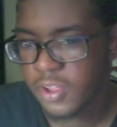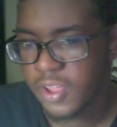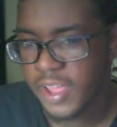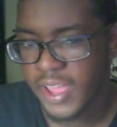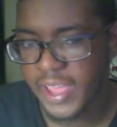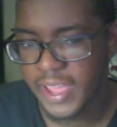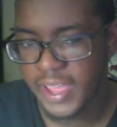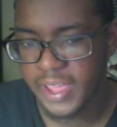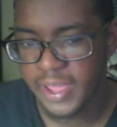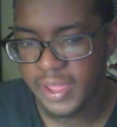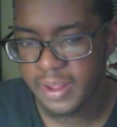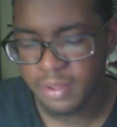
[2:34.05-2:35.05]

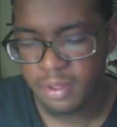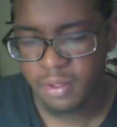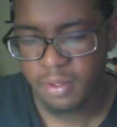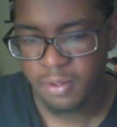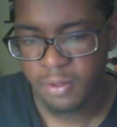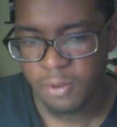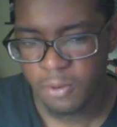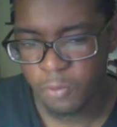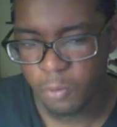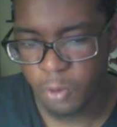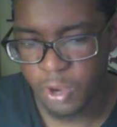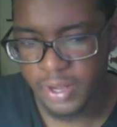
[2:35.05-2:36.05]
And
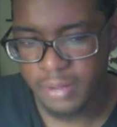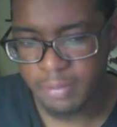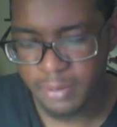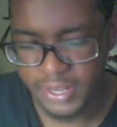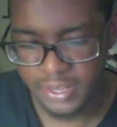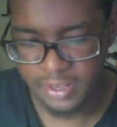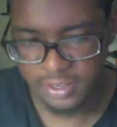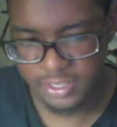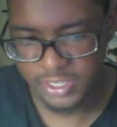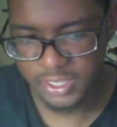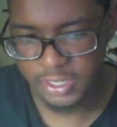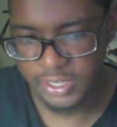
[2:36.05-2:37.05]
one particular
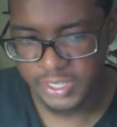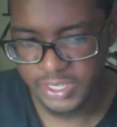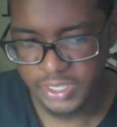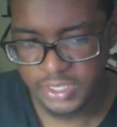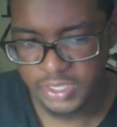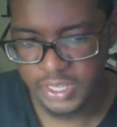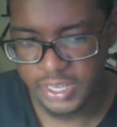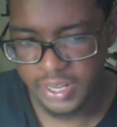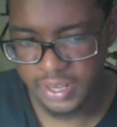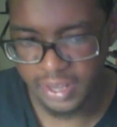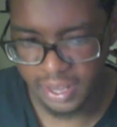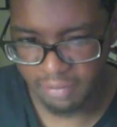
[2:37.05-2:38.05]
series that a
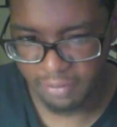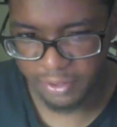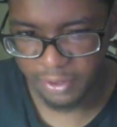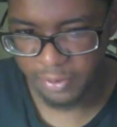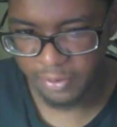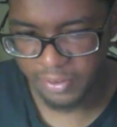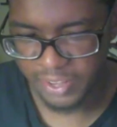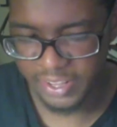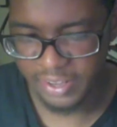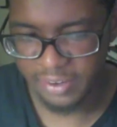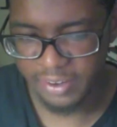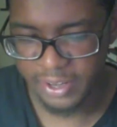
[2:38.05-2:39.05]
lot of you
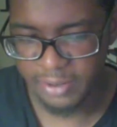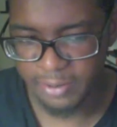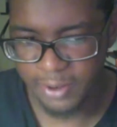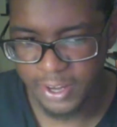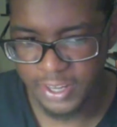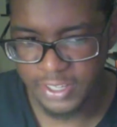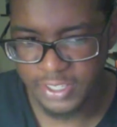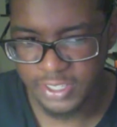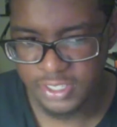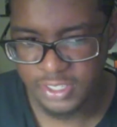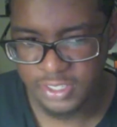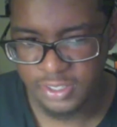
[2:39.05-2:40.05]
didn't really watch,
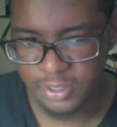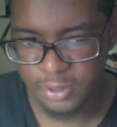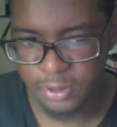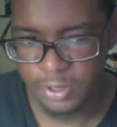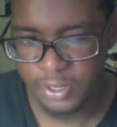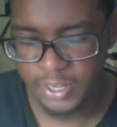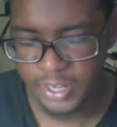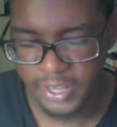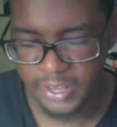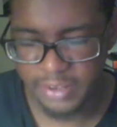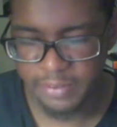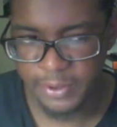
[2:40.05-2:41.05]
or
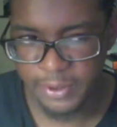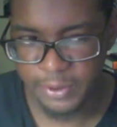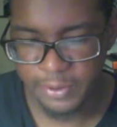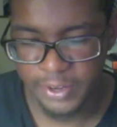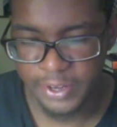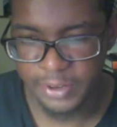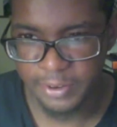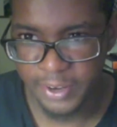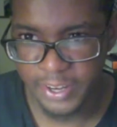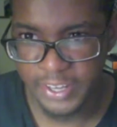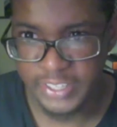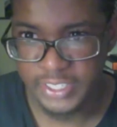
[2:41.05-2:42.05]
any of you really
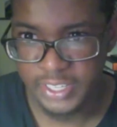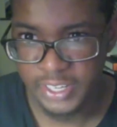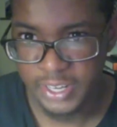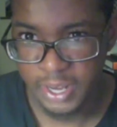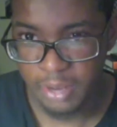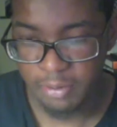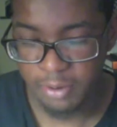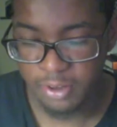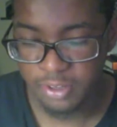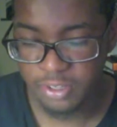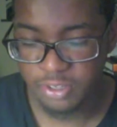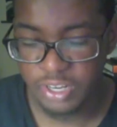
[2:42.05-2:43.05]
watch, I'm
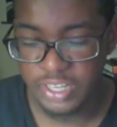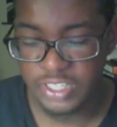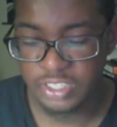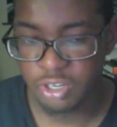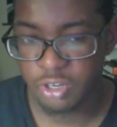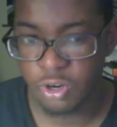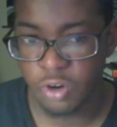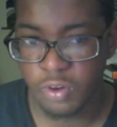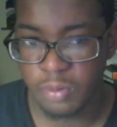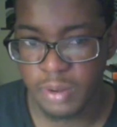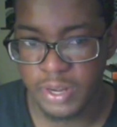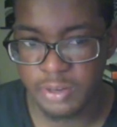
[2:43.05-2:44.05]
going to try and start over
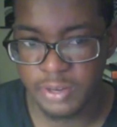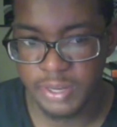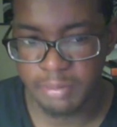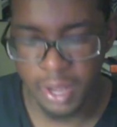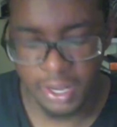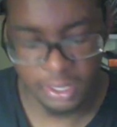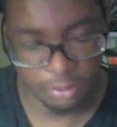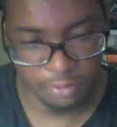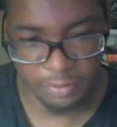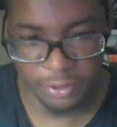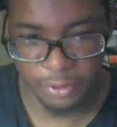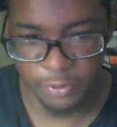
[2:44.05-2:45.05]
by doing manga
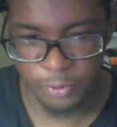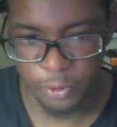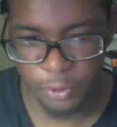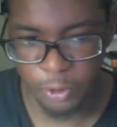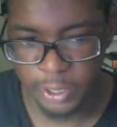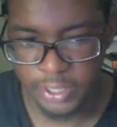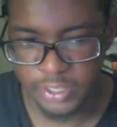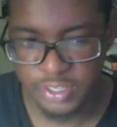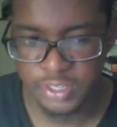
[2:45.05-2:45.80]
reviews for it.